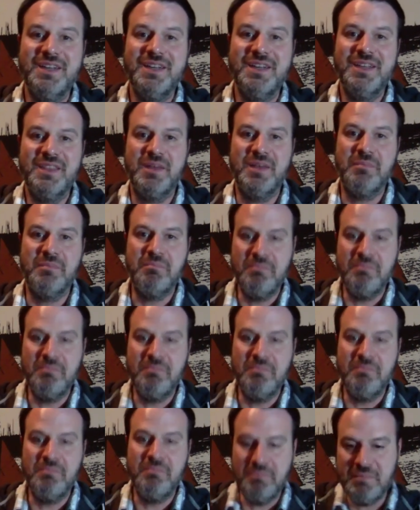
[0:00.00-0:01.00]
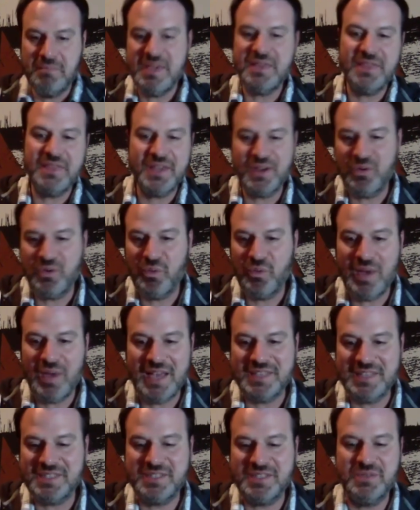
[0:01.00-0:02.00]
the mythic
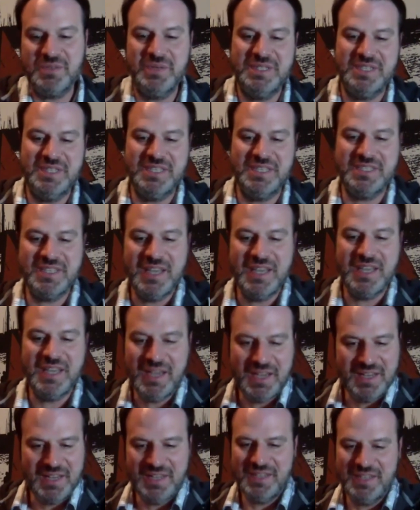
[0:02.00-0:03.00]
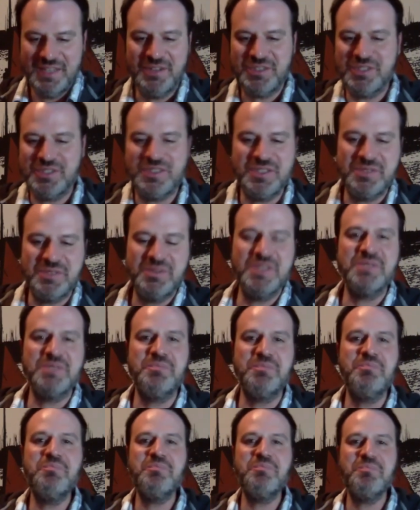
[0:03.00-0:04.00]
West was this, you know, just this, this
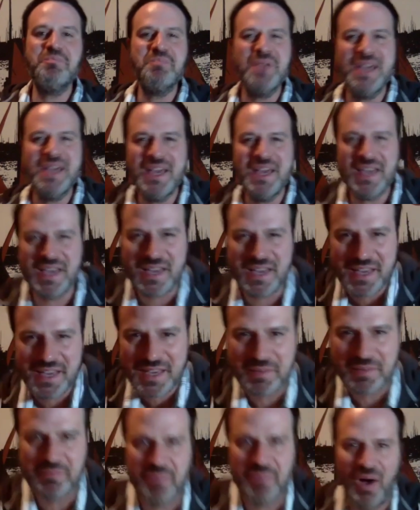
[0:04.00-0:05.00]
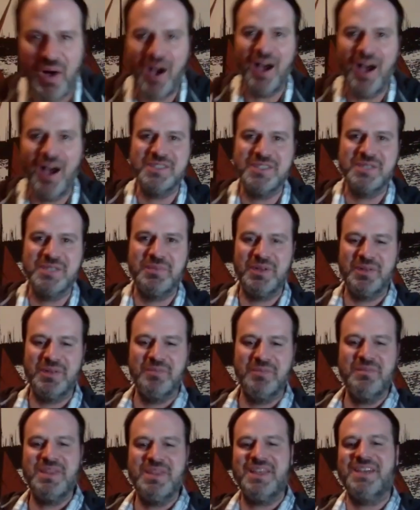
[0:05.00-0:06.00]
big,
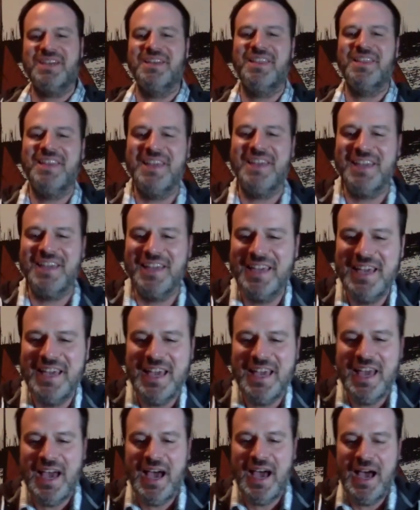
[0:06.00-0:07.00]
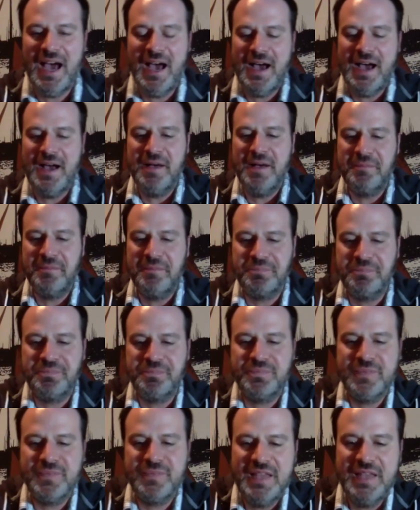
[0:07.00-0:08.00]
impossible mythical thing. Um,
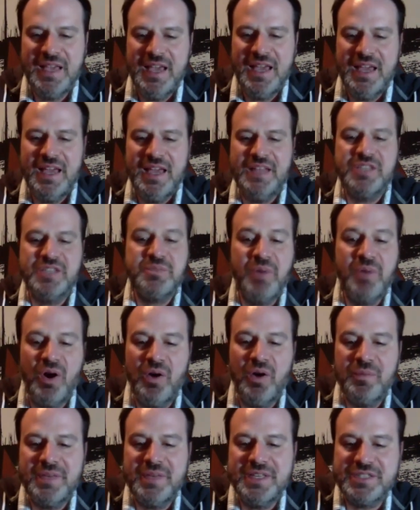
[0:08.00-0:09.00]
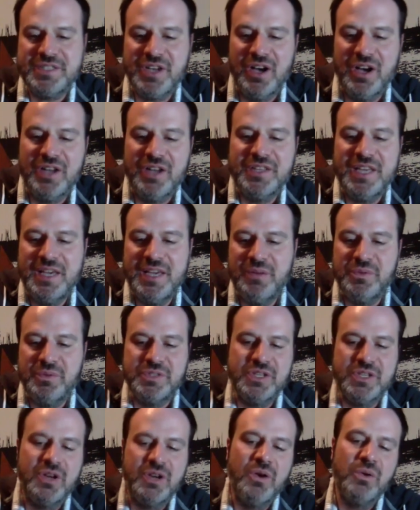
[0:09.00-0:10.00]
and this poem is called It Was
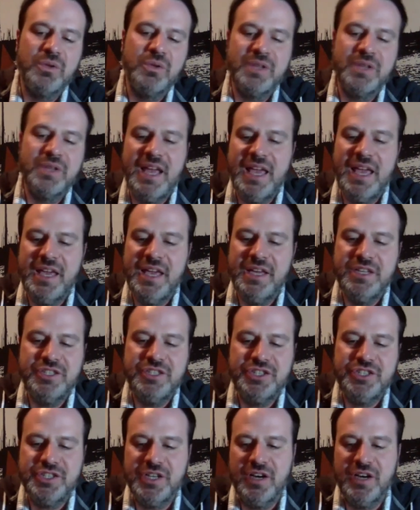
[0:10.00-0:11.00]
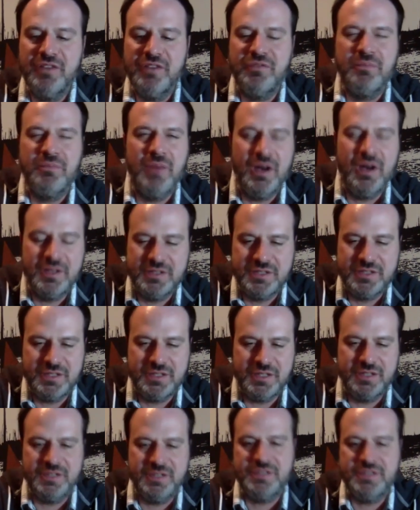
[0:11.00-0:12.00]
a Golden Age of
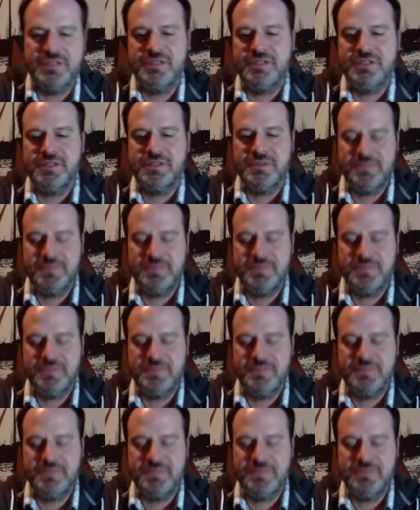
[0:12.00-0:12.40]
Monsters.